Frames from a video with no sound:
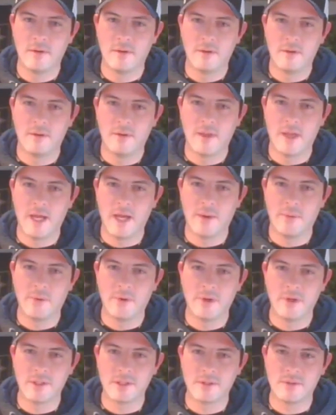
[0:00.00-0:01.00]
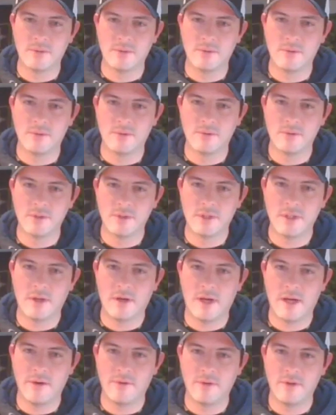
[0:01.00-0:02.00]
That one is cool. See how
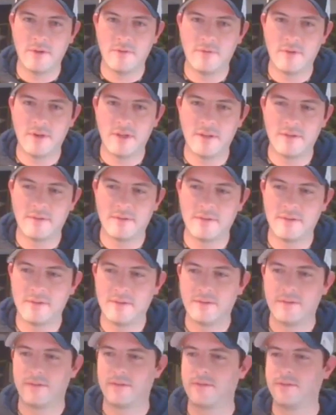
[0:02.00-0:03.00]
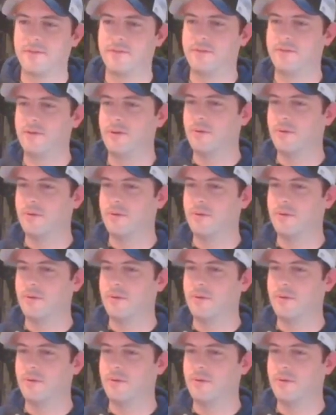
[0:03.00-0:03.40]
high relief it is? So